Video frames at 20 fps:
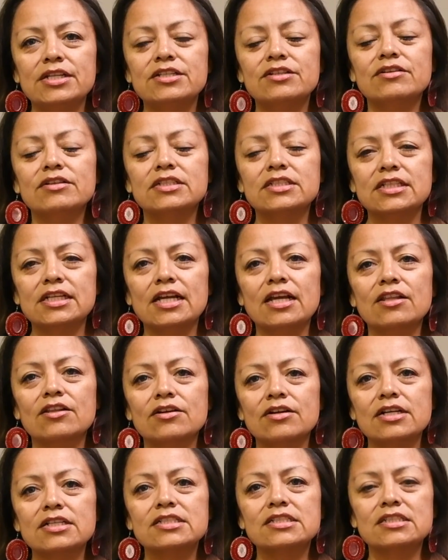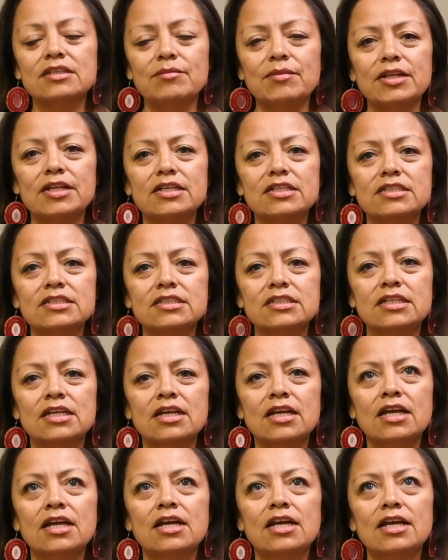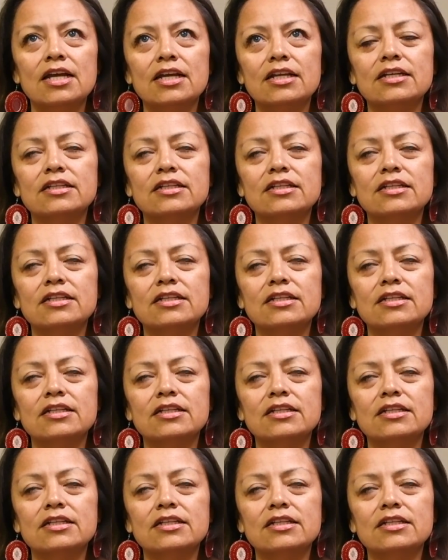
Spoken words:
do it together as Stz'uminus, and